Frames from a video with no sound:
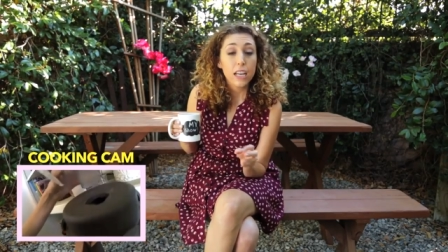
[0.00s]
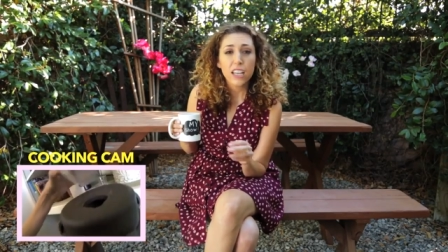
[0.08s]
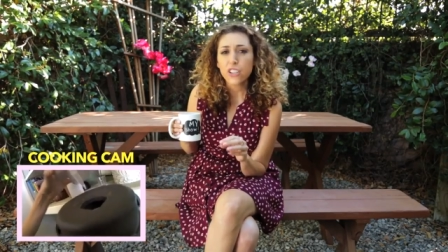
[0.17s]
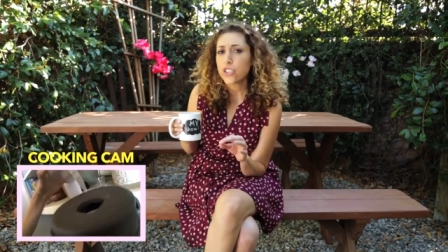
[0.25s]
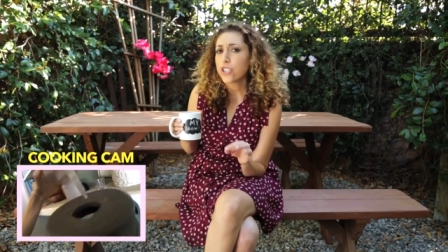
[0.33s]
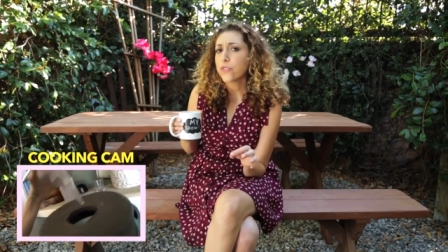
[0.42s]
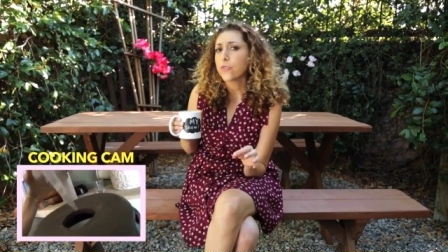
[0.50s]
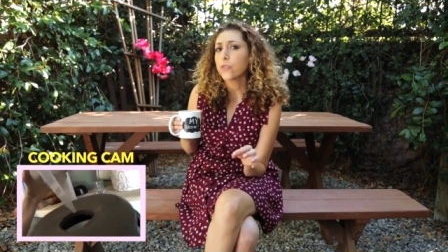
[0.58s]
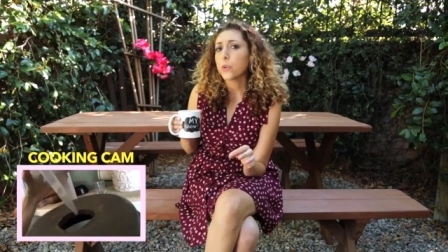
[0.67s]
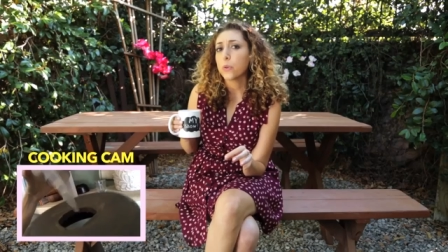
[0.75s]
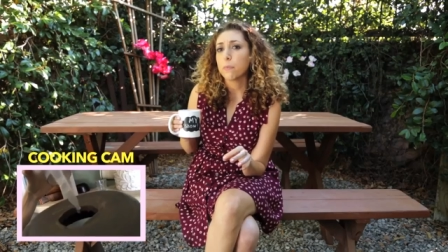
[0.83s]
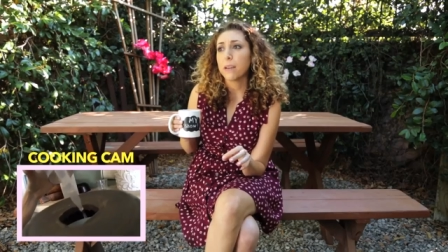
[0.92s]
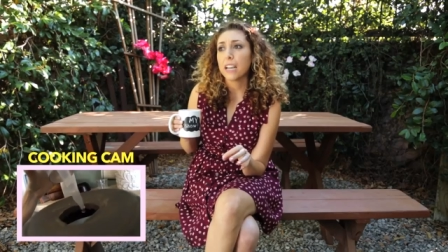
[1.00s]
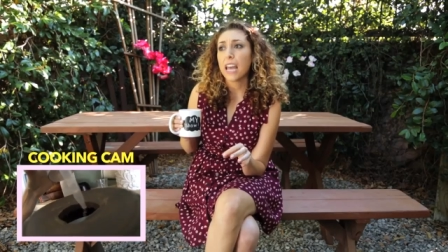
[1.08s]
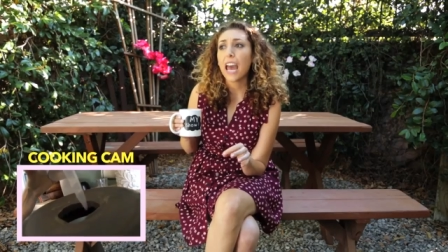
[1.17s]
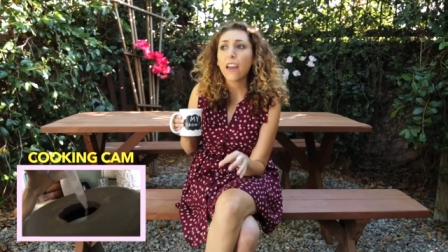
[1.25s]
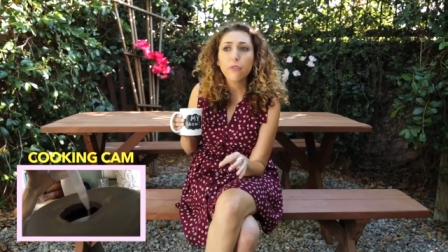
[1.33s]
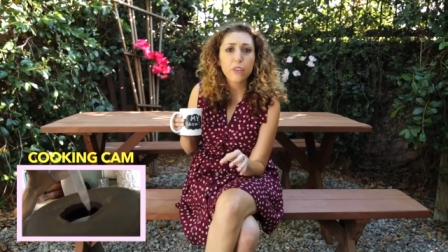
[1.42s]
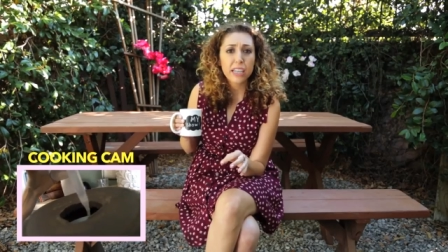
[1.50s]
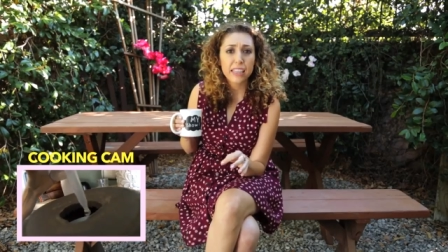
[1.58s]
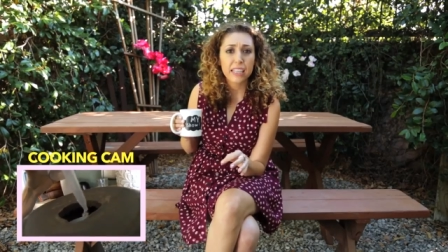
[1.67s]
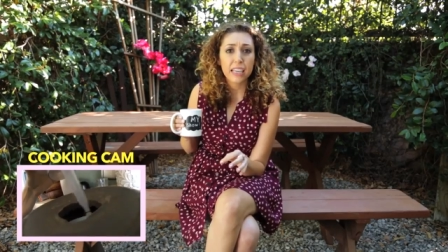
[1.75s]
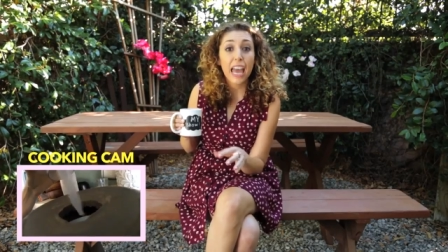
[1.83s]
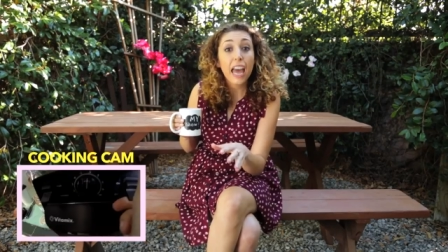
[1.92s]
Not just food, but
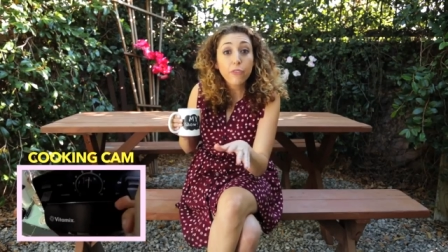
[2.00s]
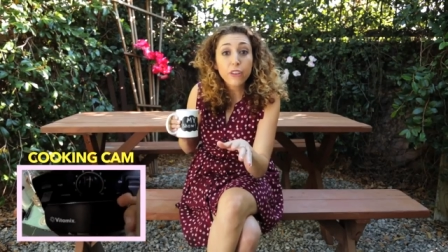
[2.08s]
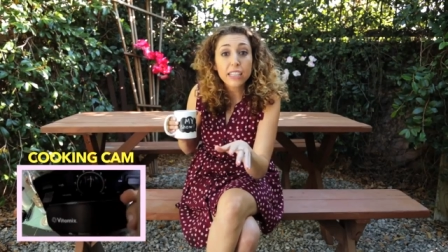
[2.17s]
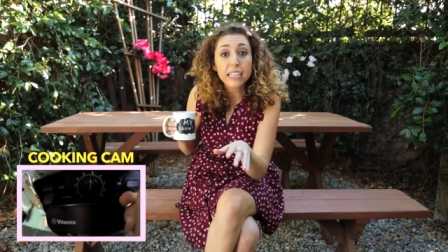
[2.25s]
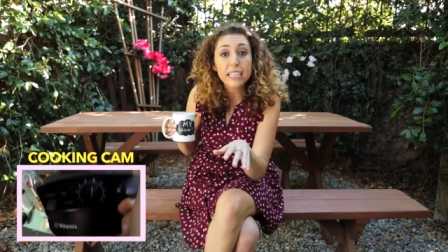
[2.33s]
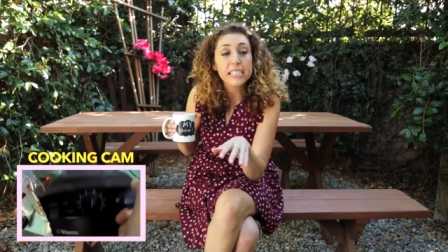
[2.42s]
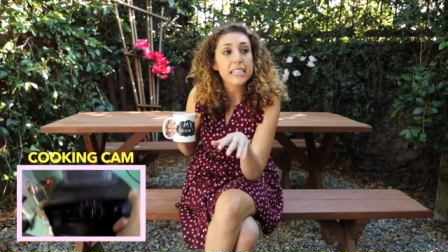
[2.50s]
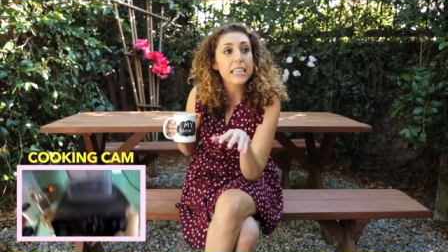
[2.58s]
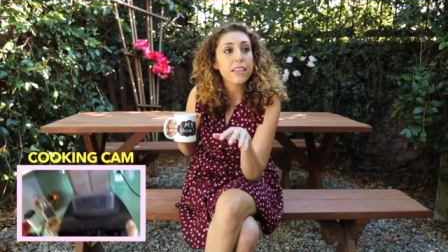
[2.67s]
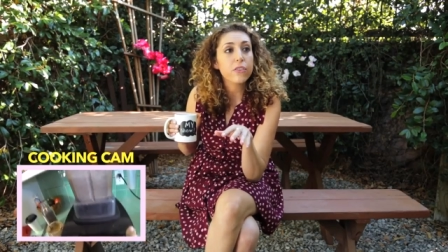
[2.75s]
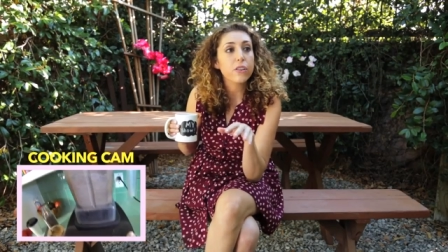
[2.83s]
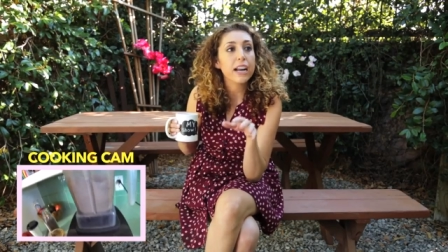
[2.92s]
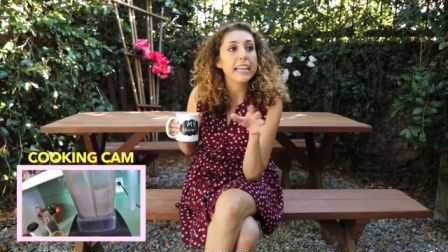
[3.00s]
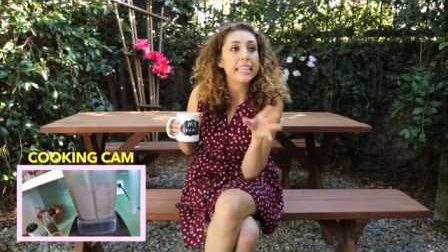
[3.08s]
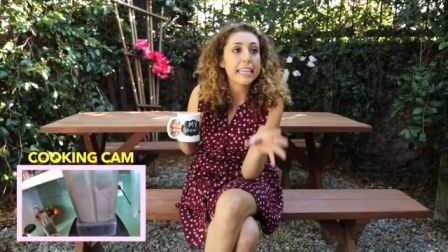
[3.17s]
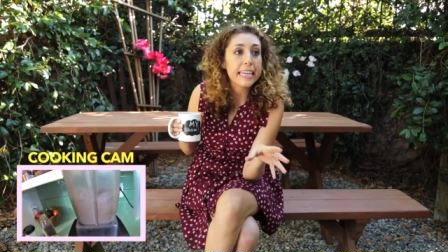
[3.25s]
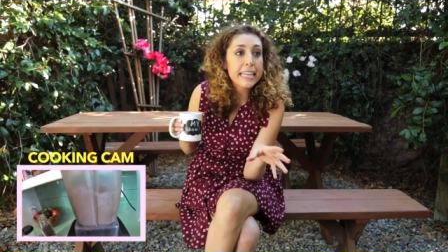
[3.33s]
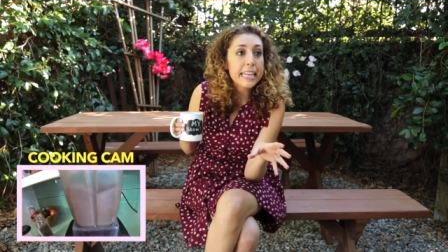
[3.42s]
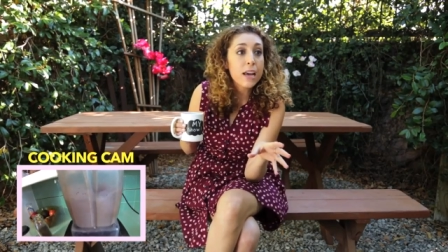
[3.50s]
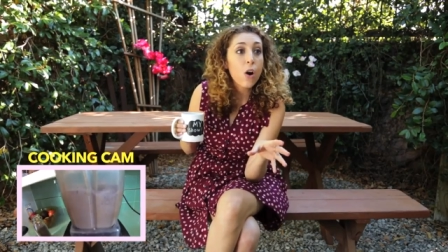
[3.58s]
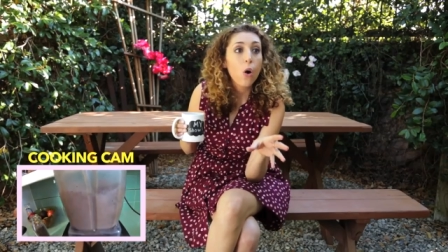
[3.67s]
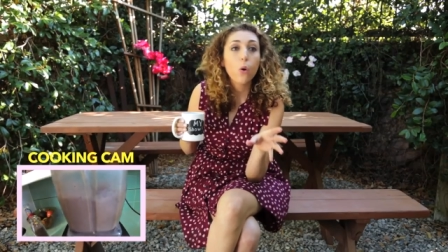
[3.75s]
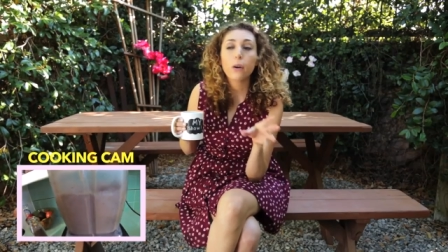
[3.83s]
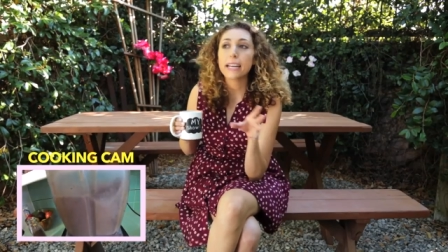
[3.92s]
everything. Everything is either a yin
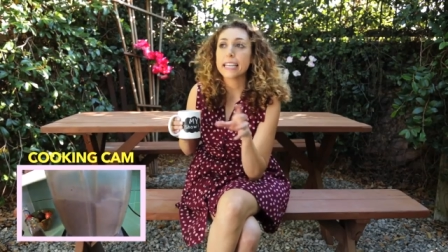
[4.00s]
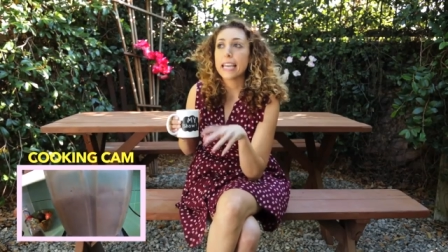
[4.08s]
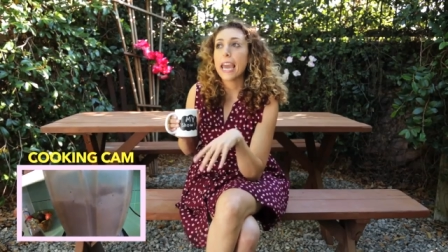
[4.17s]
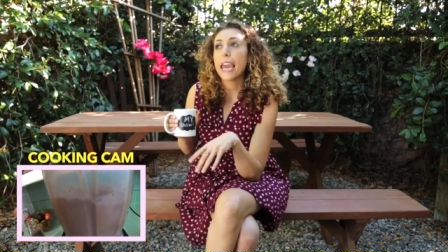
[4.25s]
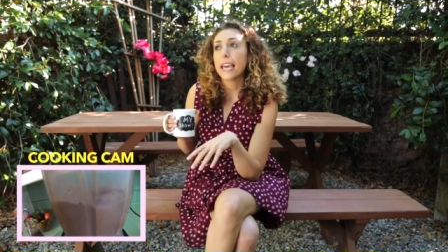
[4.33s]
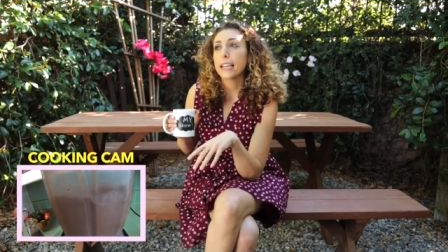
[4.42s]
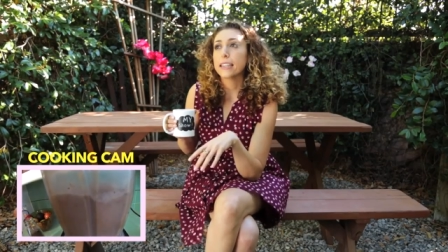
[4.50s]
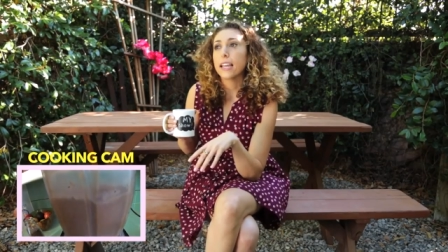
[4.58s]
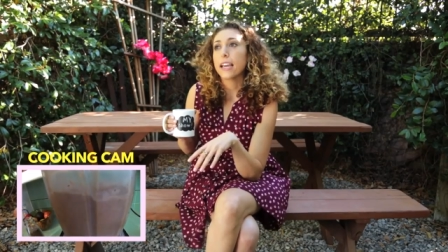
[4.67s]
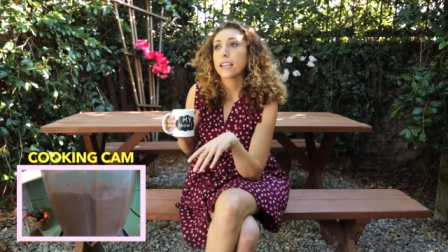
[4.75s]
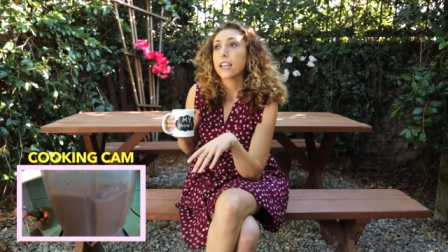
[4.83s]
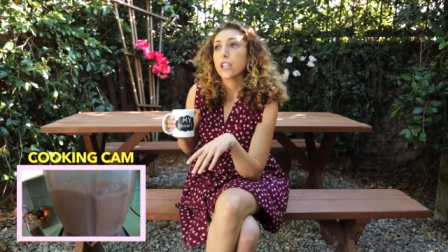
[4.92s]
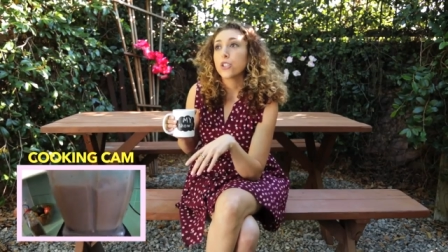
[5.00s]
or a yang, like